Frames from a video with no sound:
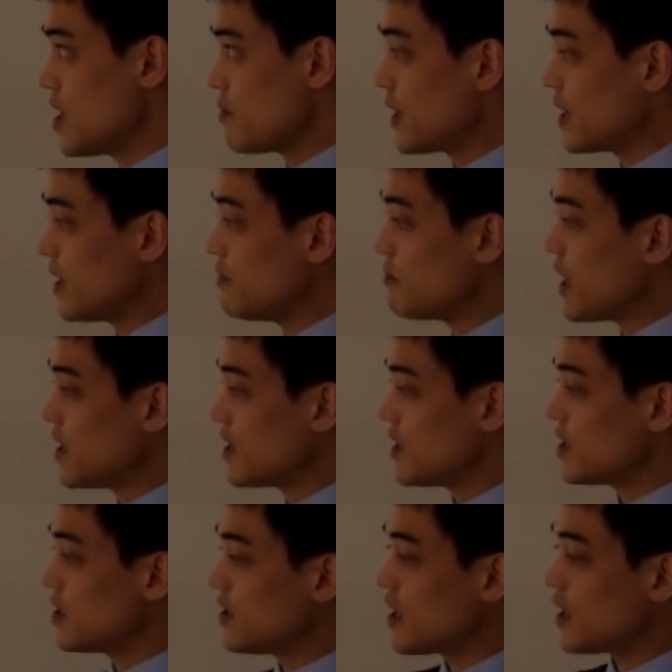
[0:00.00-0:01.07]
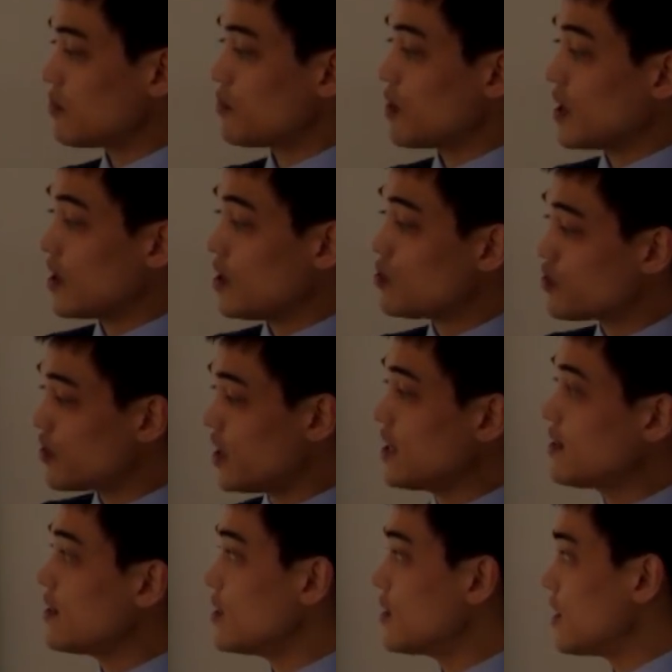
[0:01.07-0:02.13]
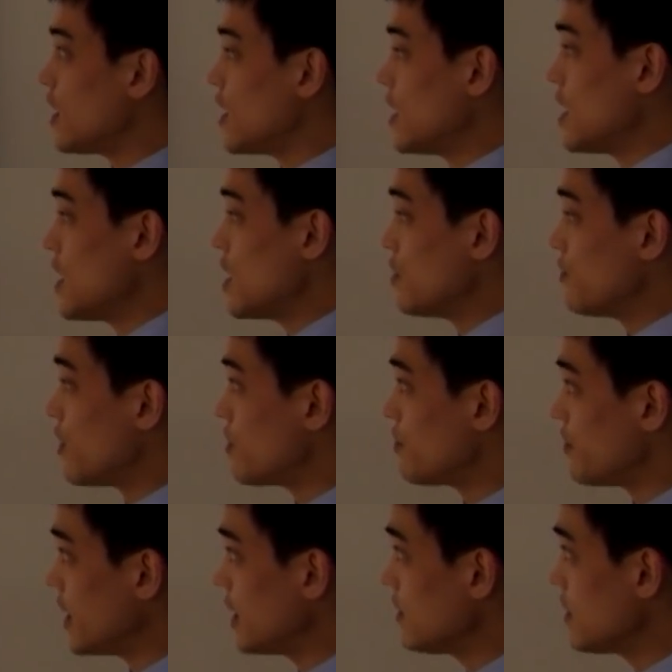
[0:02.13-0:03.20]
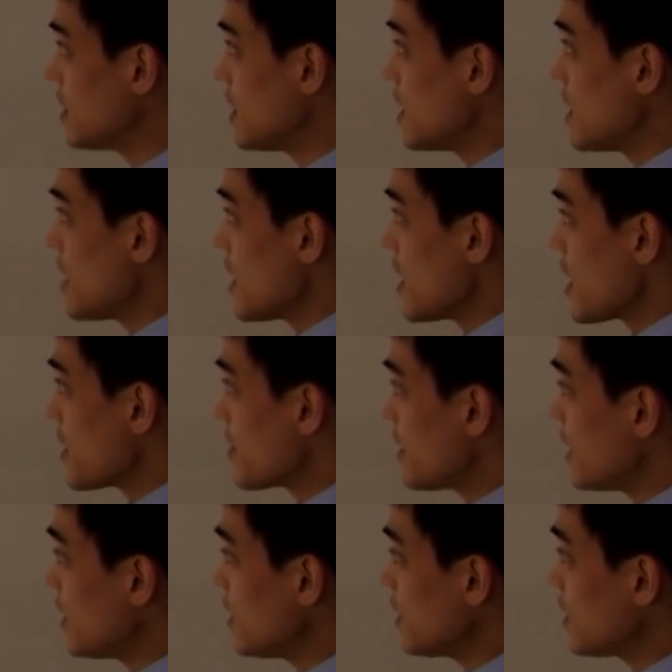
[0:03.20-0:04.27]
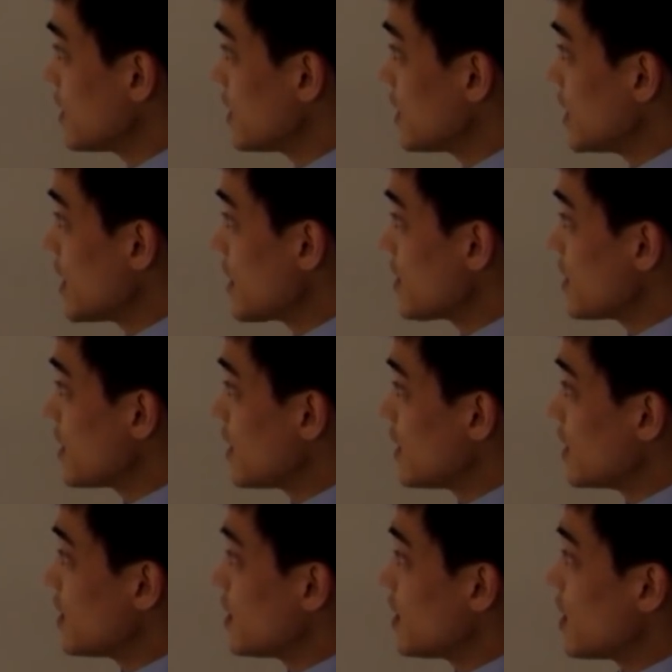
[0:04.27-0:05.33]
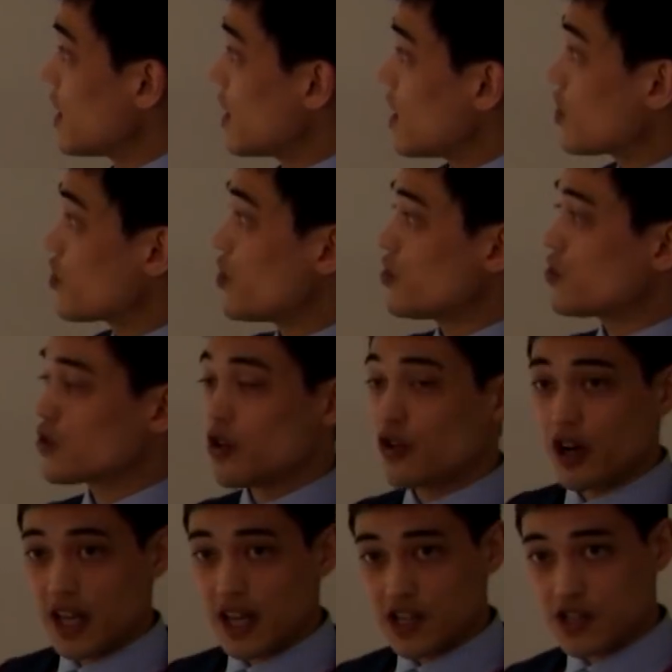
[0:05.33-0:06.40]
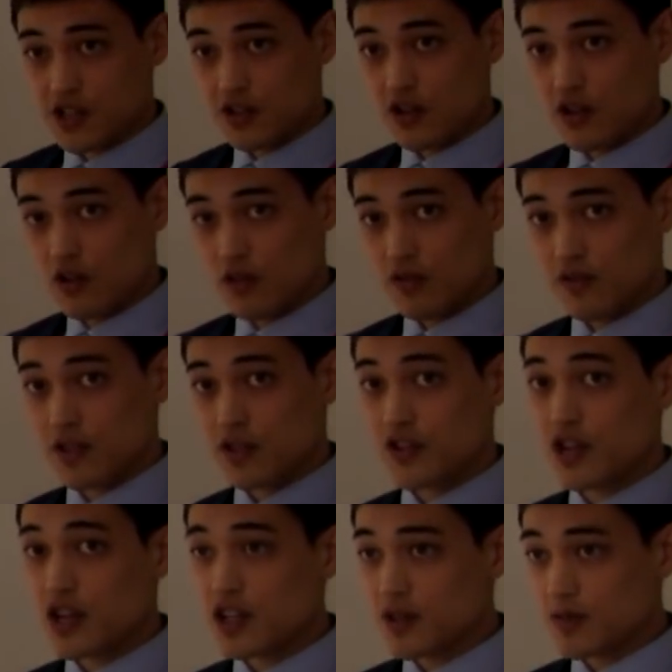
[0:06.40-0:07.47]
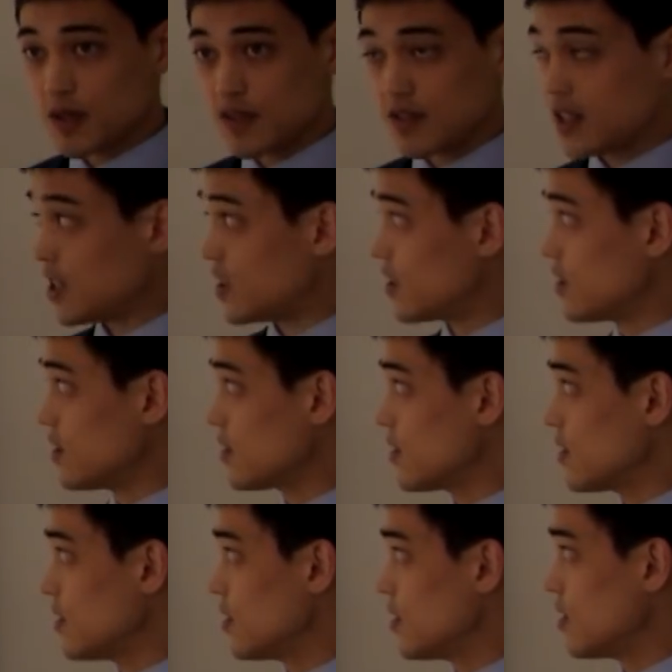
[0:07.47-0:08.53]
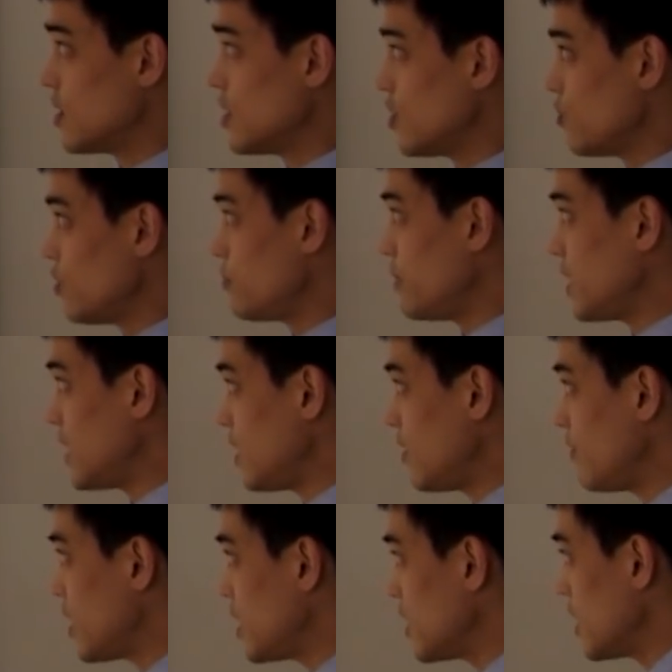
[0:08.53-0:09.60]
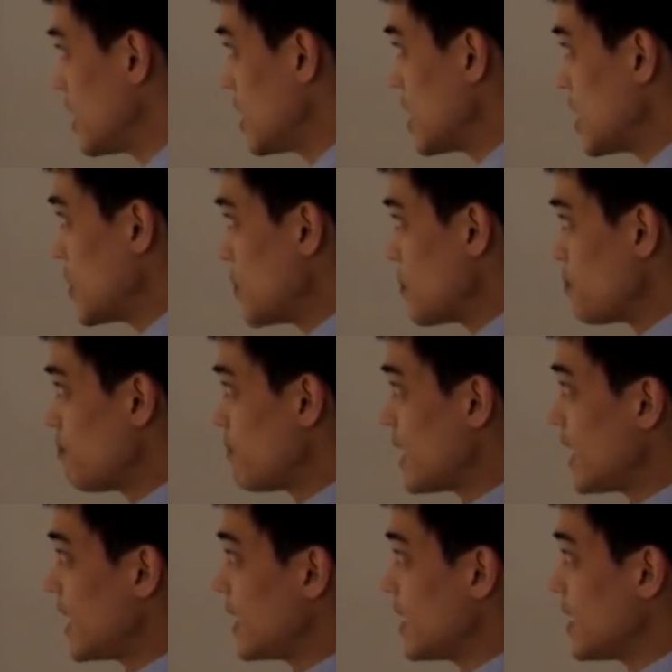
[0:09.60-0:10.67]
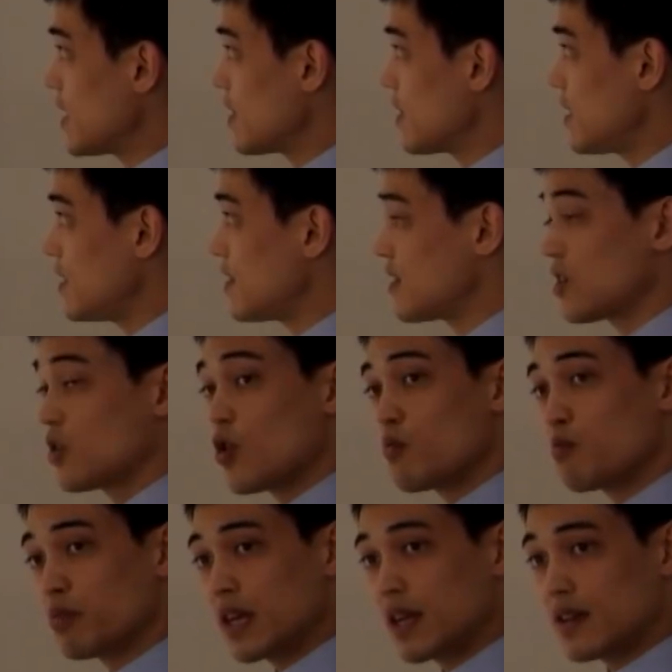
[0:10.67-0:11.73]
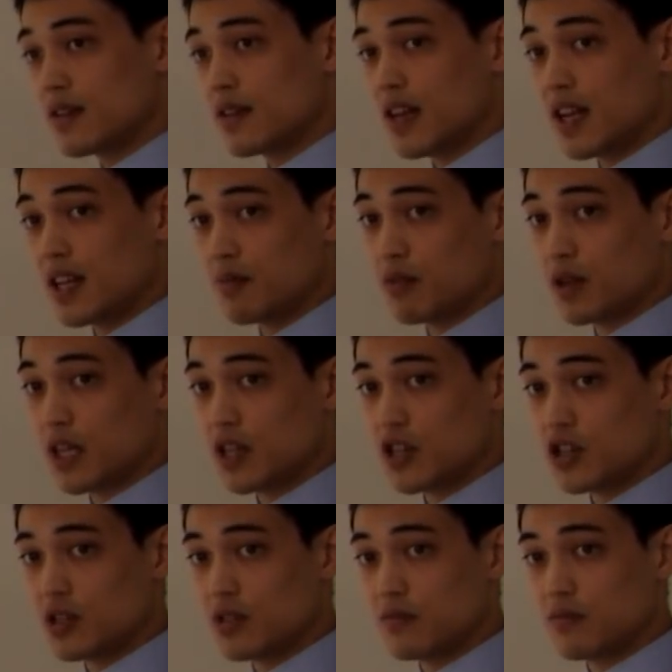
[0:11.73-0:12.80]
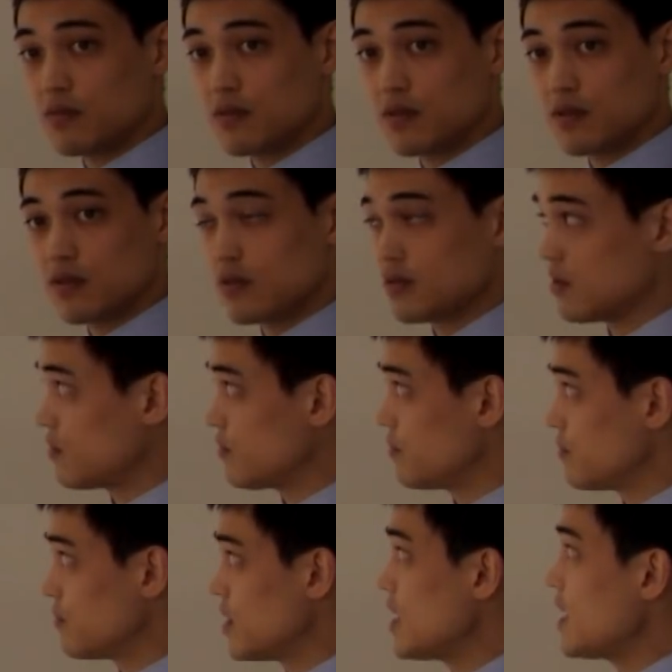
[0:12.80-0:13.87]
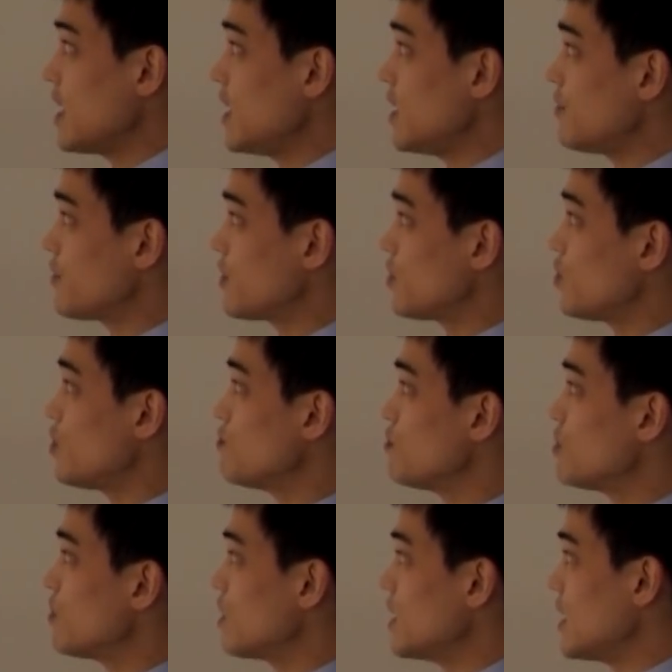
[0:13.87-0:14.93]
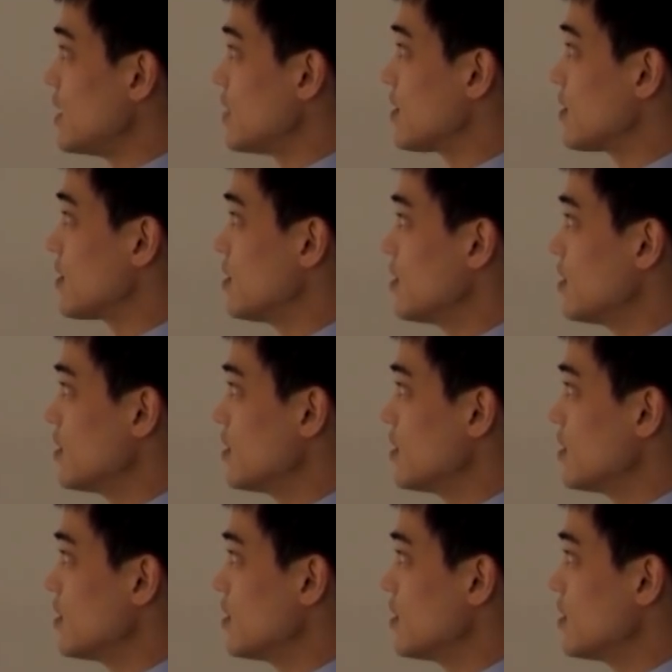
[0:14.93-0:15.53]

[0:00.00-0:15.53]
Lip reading: But imagine that the user is in the far field, then the cross correlation of the transmit signals will be given by this complex exponential if the symbol is